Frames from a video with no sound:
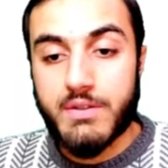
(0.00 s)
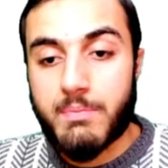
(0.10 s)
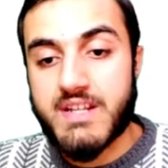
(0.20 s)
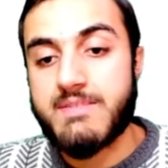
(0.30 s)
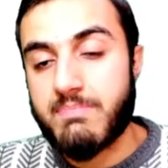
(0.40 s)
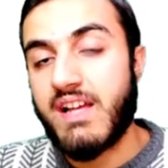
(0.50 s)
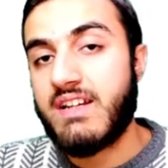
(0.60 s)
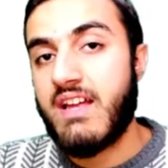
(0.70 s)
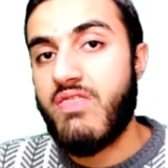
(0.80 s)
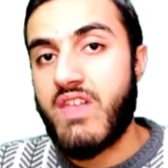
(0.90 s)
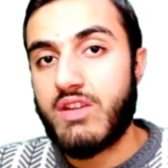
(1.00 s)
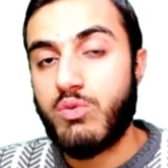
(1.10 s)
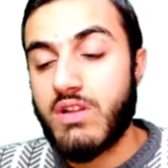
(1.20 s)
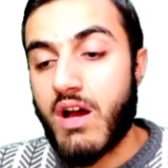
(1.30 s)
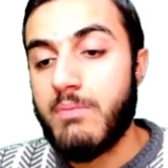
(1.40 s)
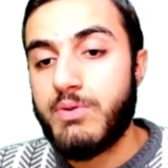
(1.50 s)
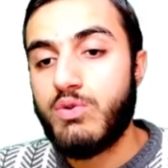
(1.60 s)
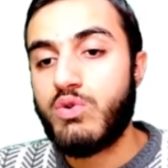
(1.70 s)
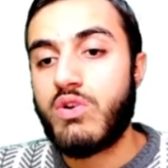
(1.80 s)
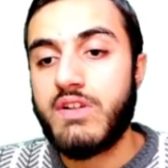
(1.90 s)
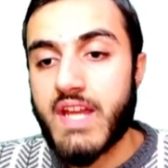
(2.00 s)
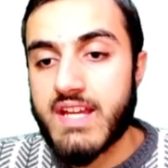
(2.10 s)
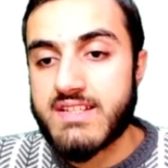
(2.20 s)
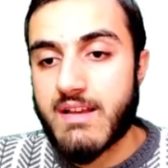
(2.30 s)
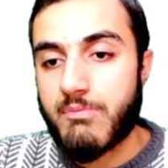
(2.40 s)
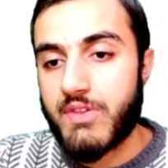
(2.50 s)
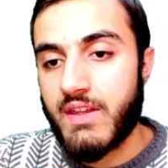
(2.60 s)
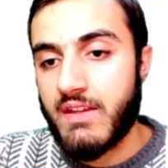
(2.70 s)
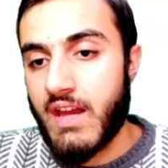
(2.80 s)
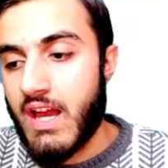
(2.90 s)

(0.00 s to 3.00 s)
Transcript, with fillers: WordPress plugin that will help you to create something